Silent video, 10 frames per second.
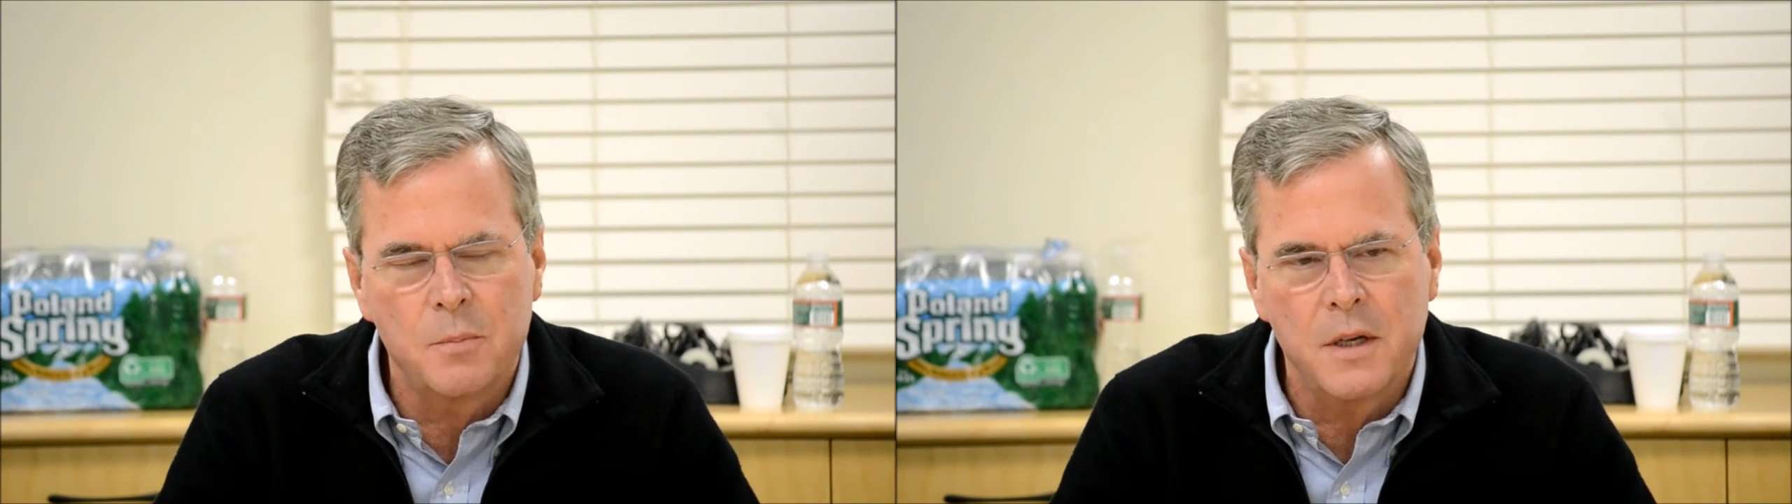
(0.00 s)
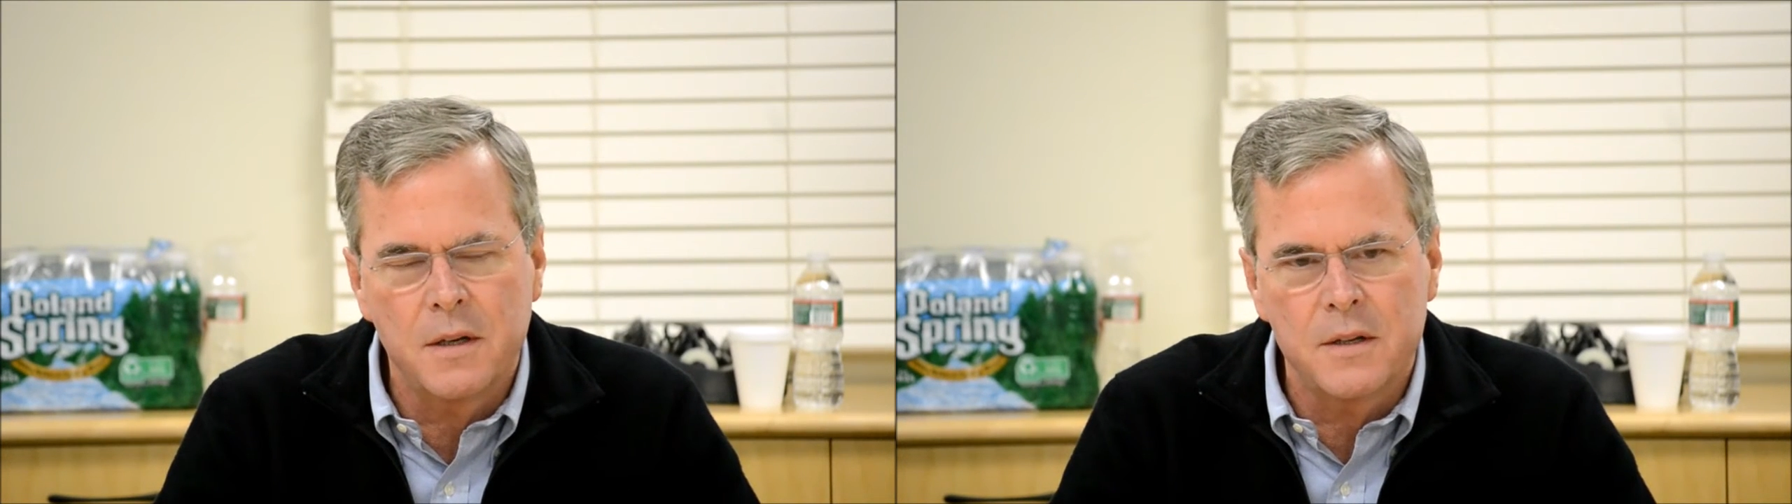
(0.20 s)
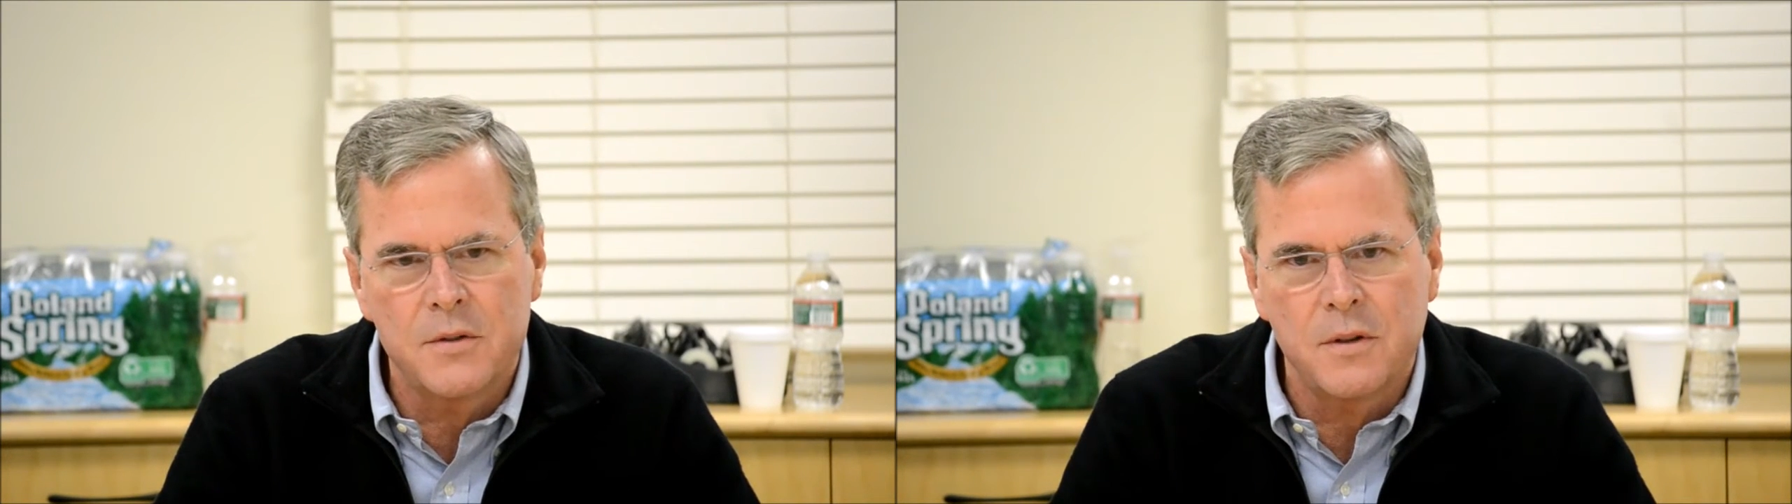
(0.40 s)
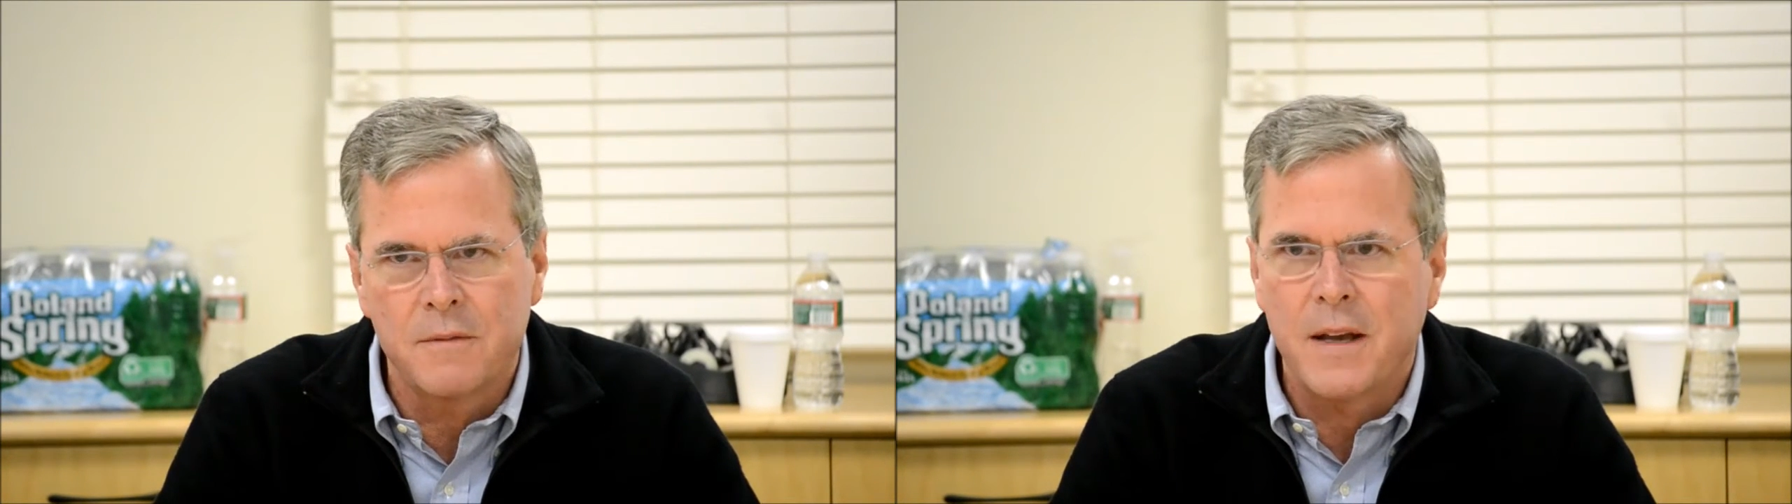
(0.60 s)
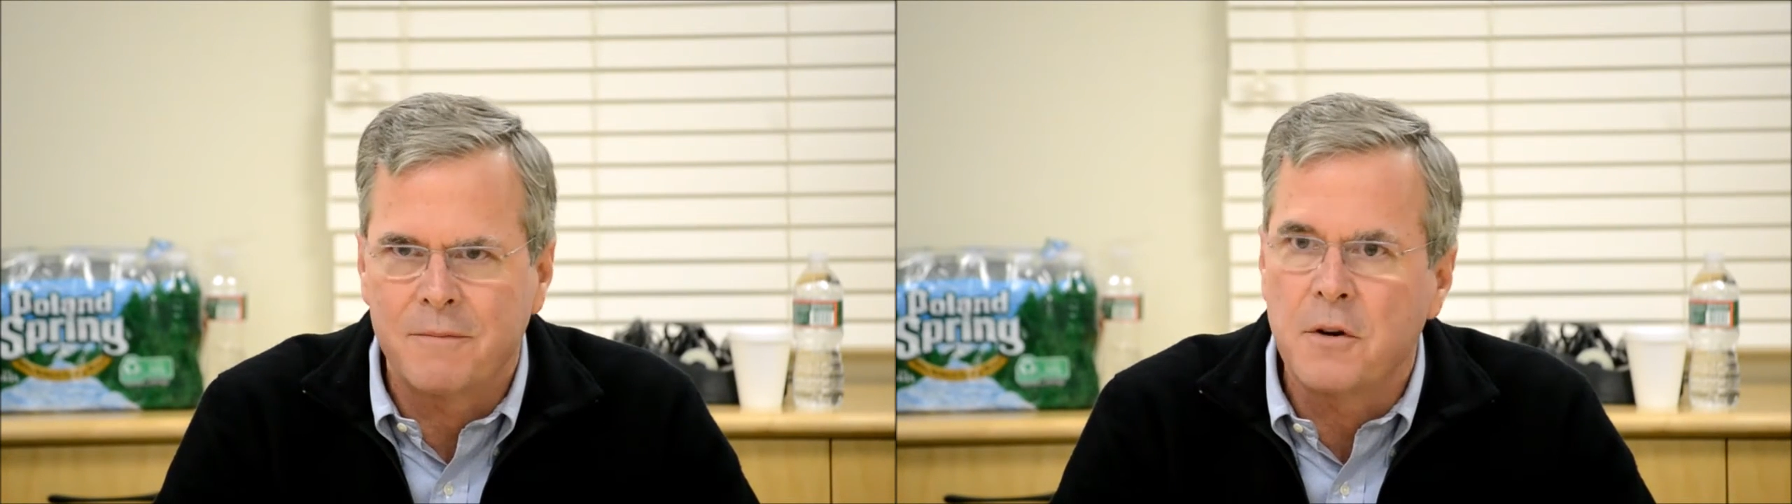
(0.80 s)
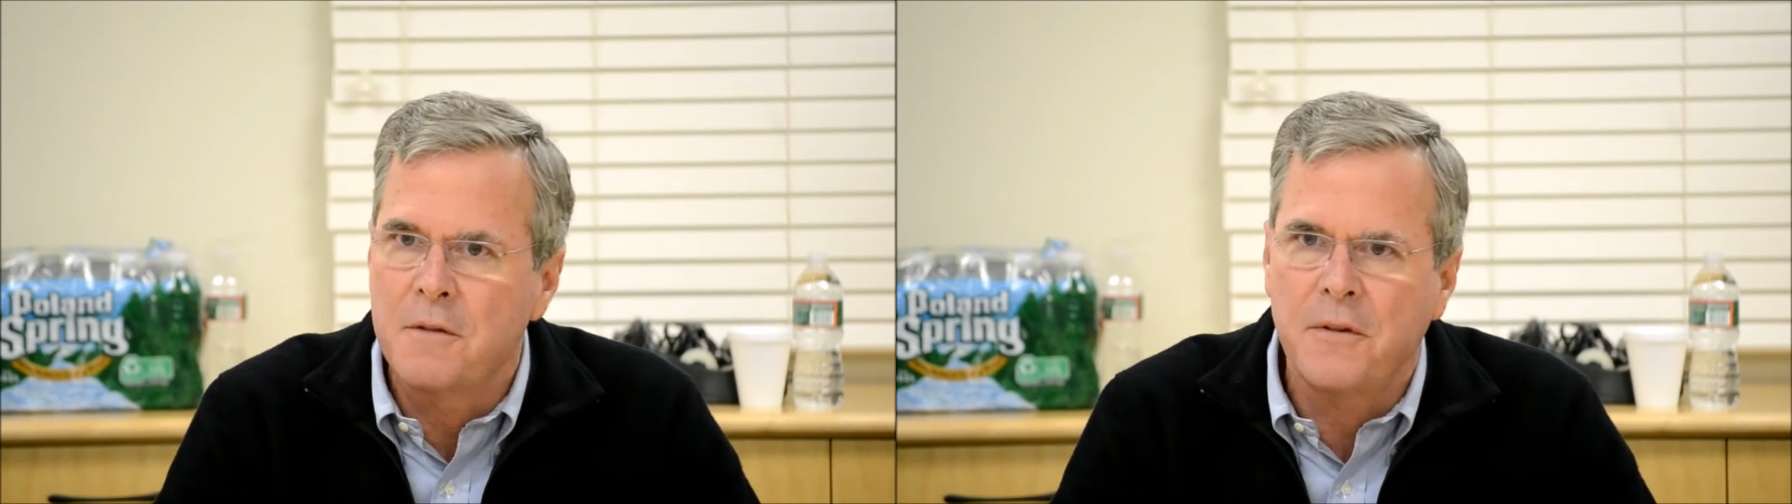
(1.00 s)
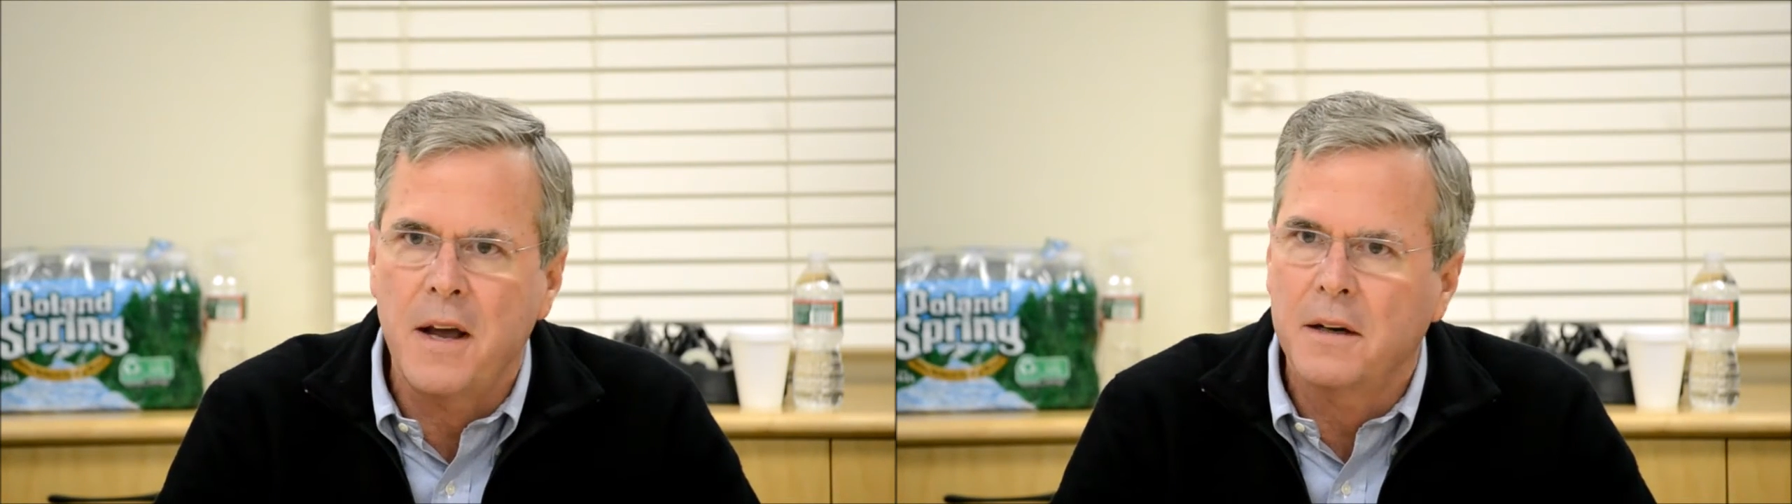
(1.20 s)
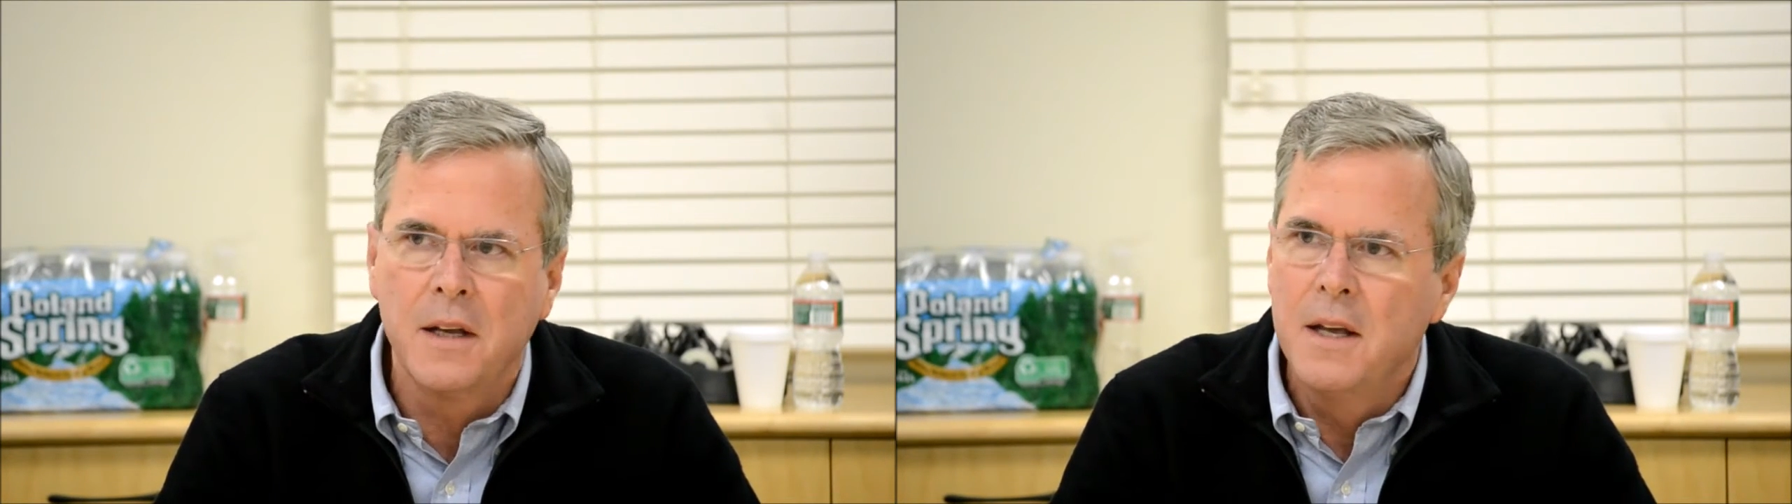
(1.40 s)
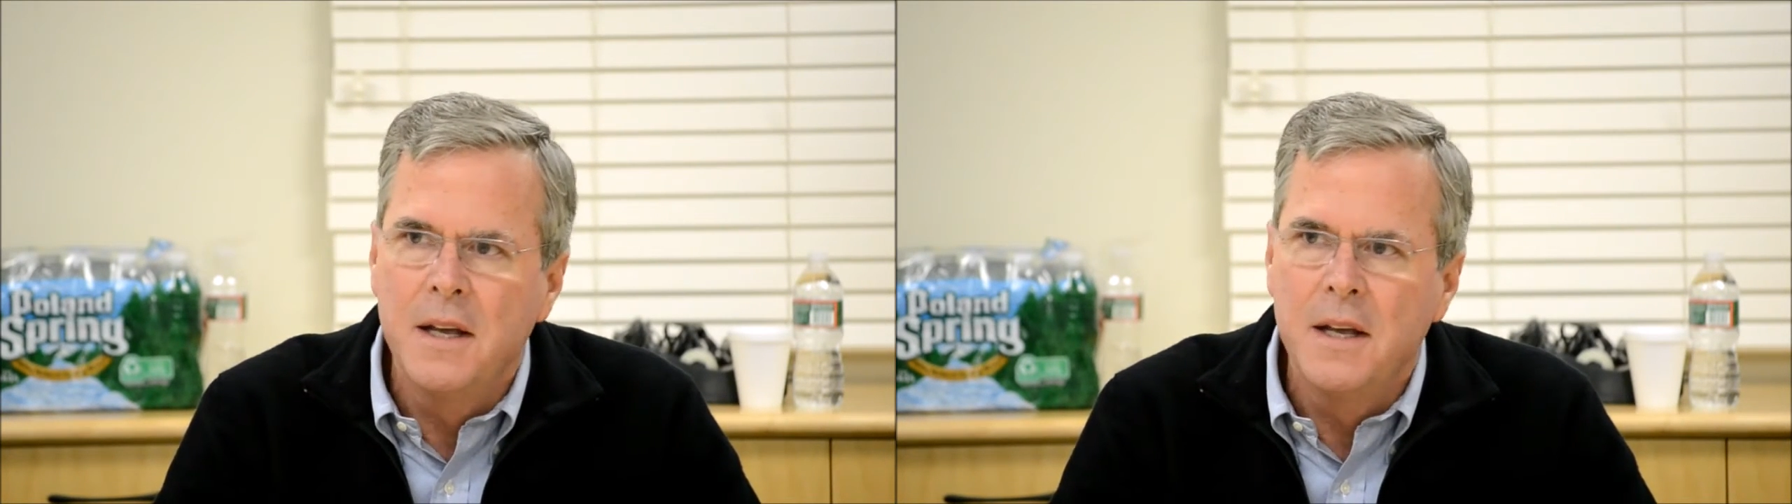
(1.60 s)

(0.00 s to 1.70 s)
because of that very fact.